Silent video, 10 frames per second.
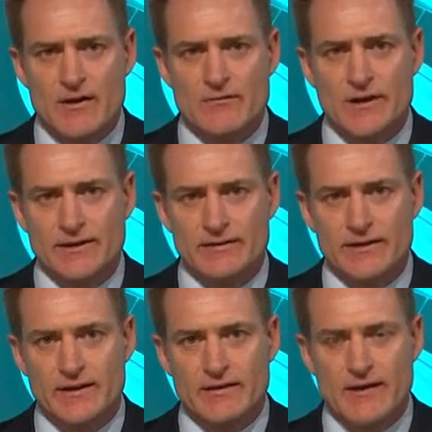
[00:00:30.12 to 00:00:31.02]
running
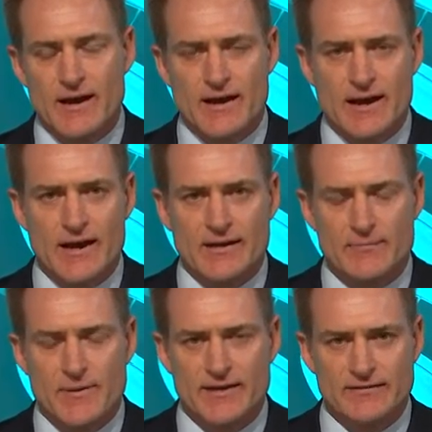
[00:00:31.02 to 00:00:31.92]
near our
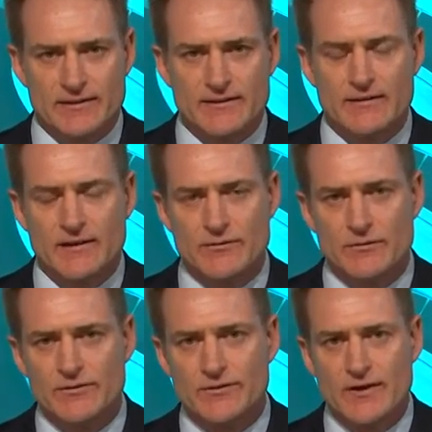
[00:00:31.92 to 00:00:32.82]
capacity
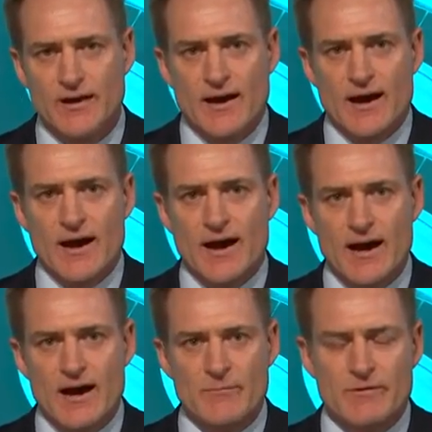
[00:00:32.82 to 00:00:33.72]
levels.
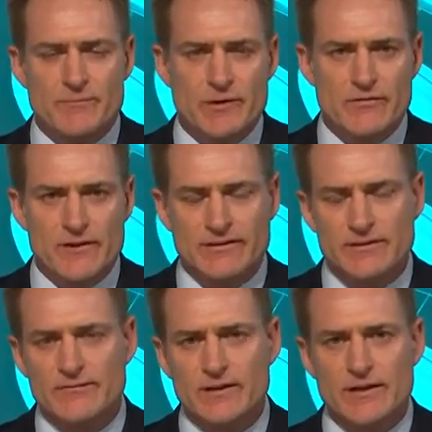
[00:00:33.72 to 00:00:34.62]
And we've
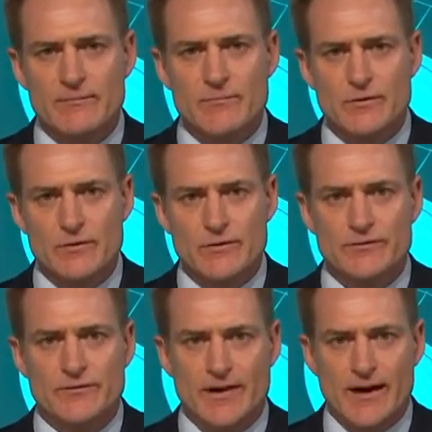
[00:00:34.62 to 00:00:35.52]
progressively
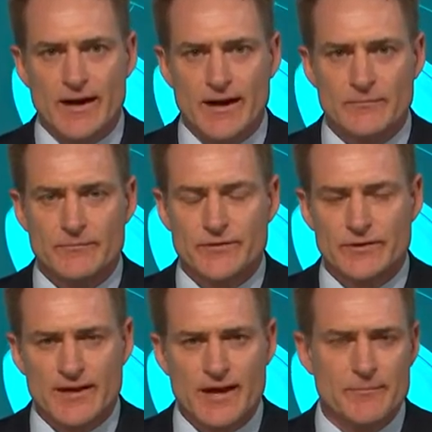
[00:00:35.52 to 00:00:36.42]
moved
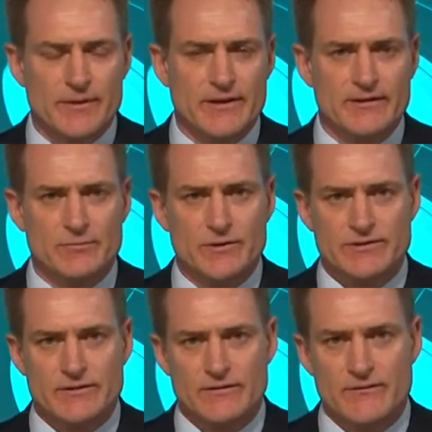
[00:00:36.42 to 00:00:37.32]
to companies
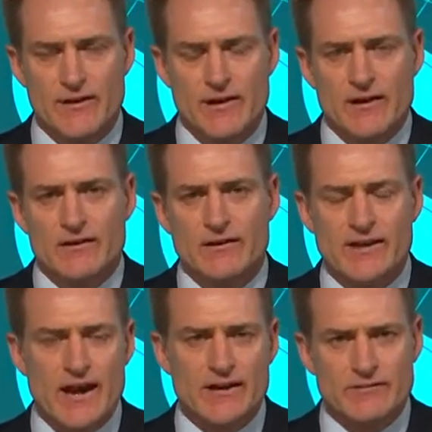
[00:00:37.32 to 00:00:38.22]
which have got
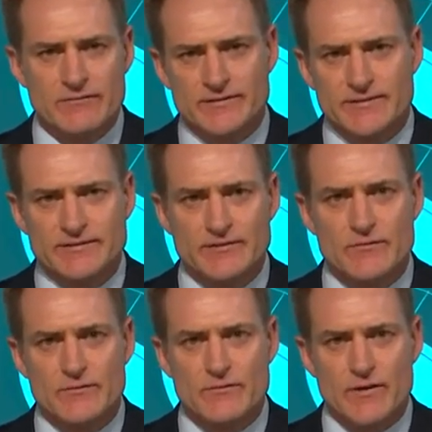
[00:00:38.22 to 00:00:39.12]
characteristics of
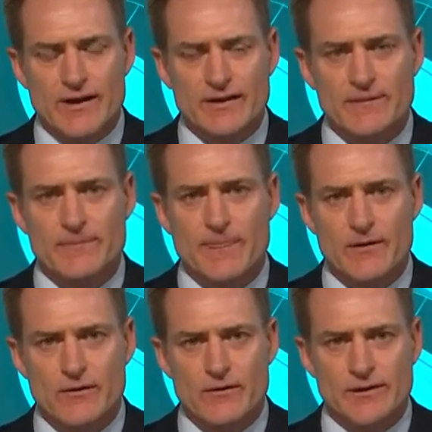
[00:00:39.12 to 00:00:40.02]
greater
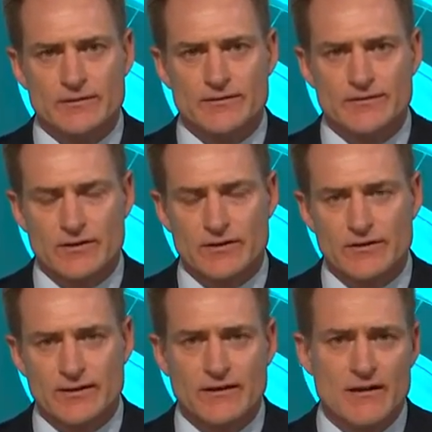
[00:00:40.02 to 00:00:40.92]
earnings
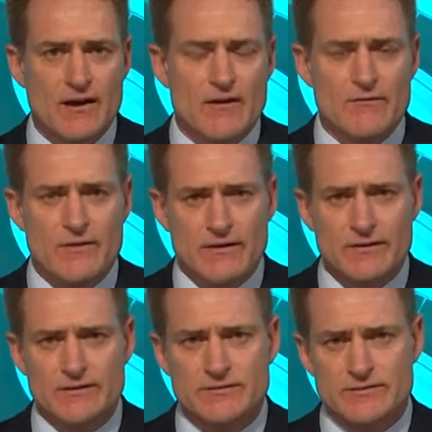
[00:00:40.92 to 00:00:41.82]
certainty,
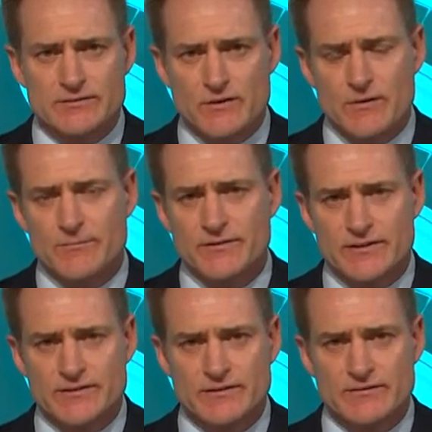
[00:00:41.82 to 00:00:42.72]
very strong
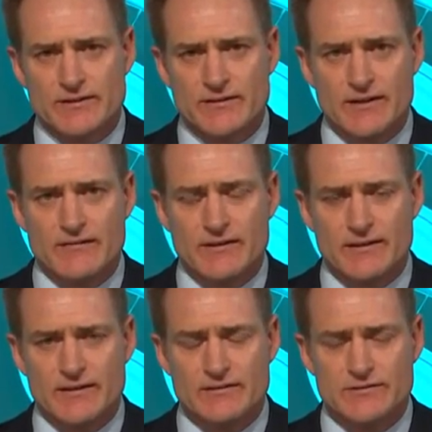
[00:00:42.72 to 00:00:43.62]
positions in their
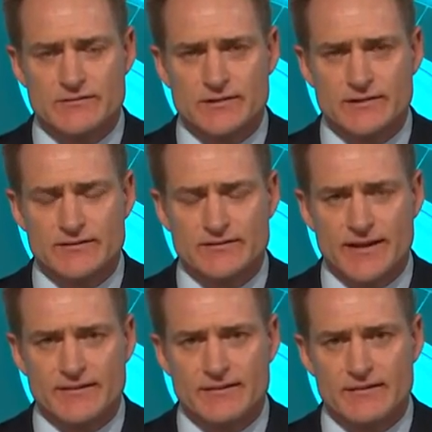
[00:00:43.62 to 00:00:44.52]
industry
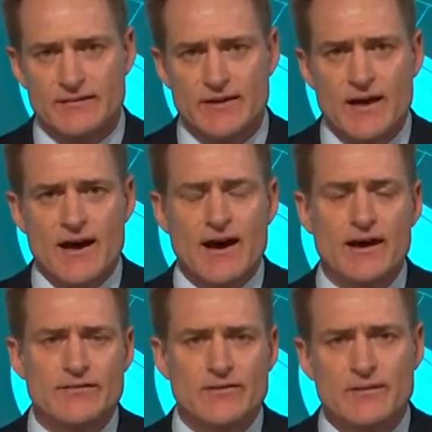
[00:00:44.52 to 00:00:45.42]
sectors.
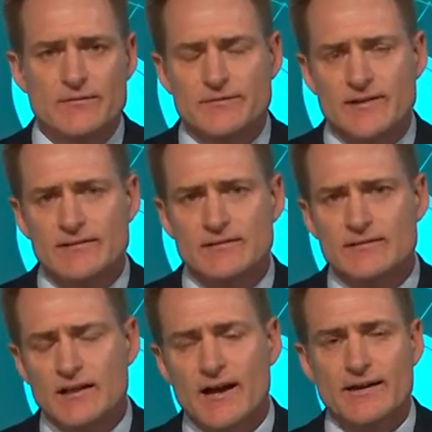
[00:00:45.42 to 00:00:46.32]
And so
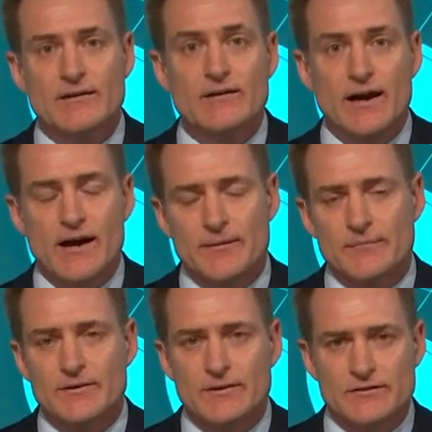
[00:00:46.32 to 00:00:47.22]
sectors like
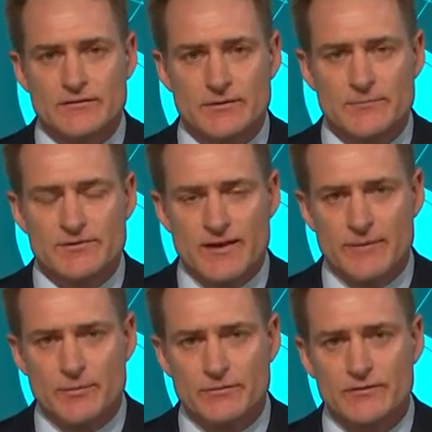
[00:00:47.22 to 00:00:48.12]
consumer
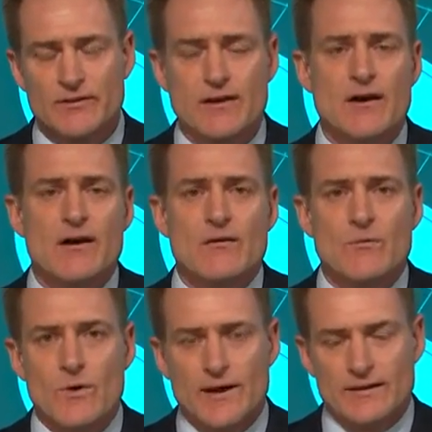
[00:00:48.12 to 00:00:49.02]
staples,
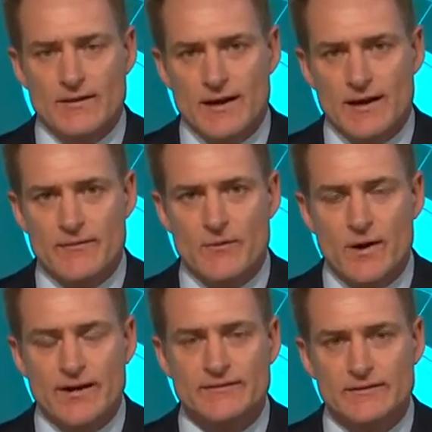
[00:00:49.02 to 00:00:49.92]
the
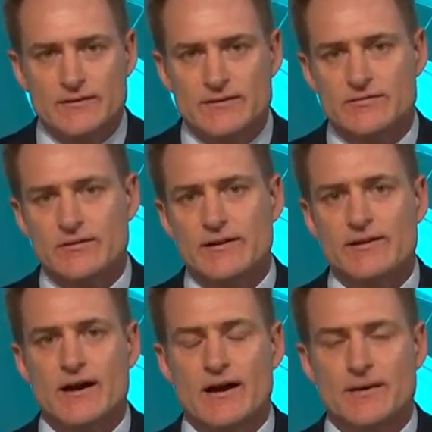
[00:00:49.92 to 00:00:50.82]
waste industry,